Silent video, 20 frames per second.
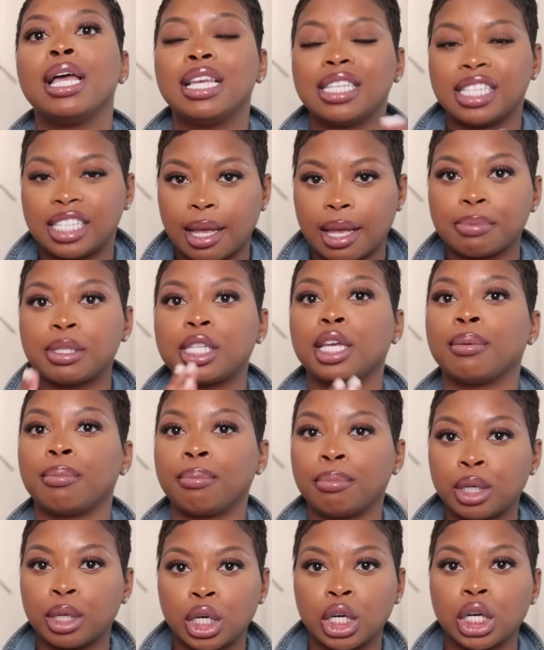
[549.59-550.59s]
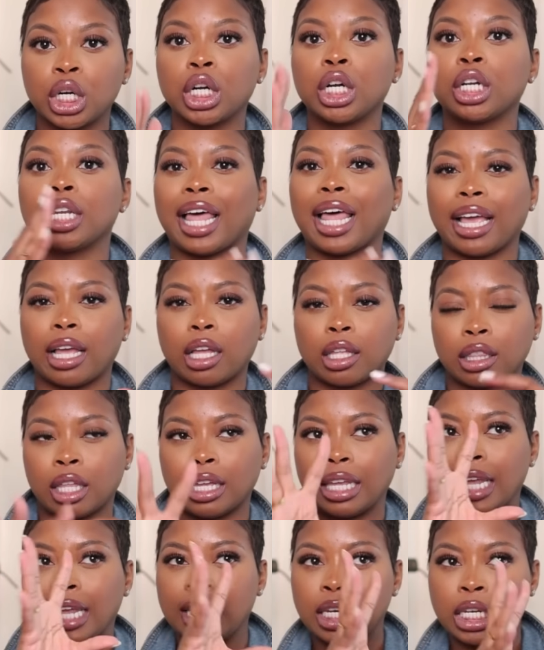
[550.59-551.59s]
September, like
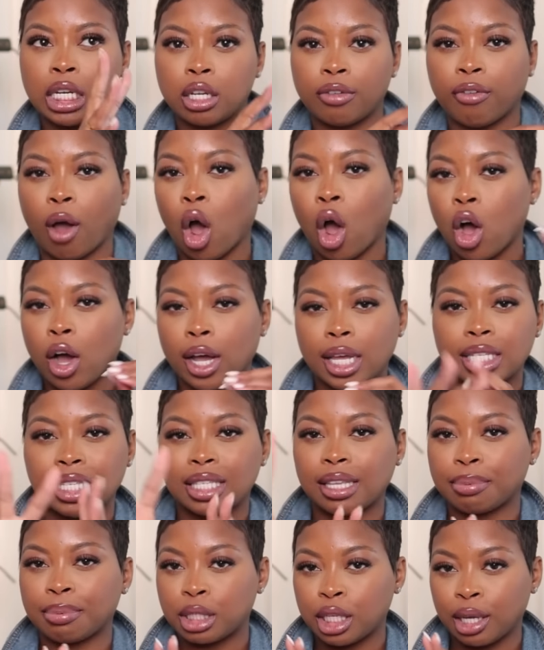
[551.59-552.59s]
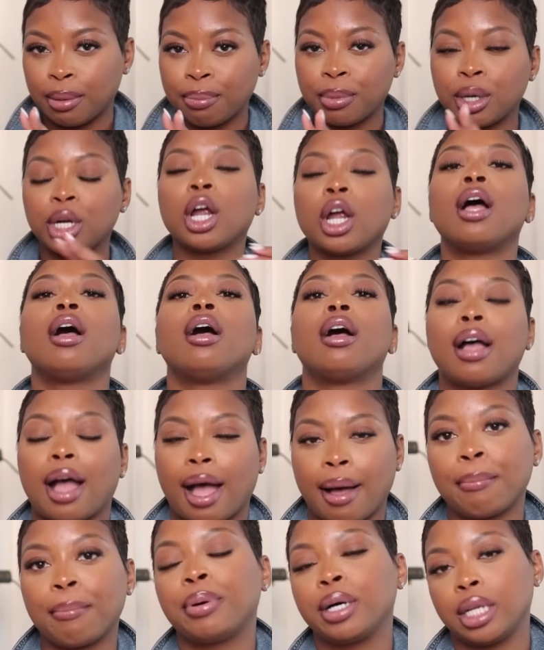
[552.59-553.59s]
the end of August, September,
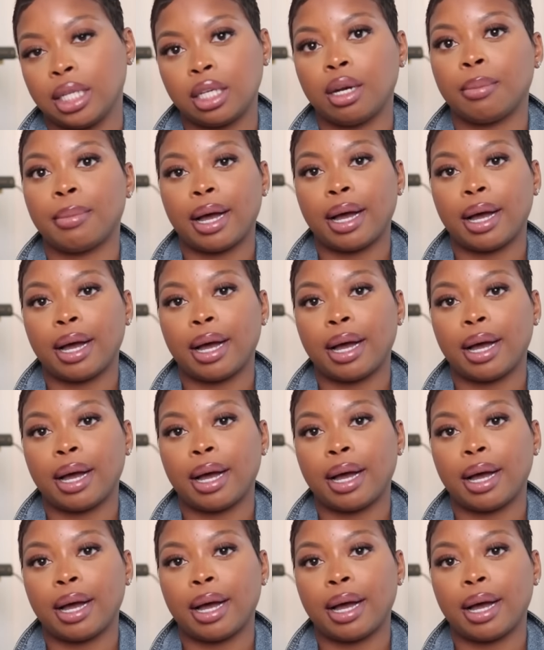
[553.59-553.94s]
I'm pulling them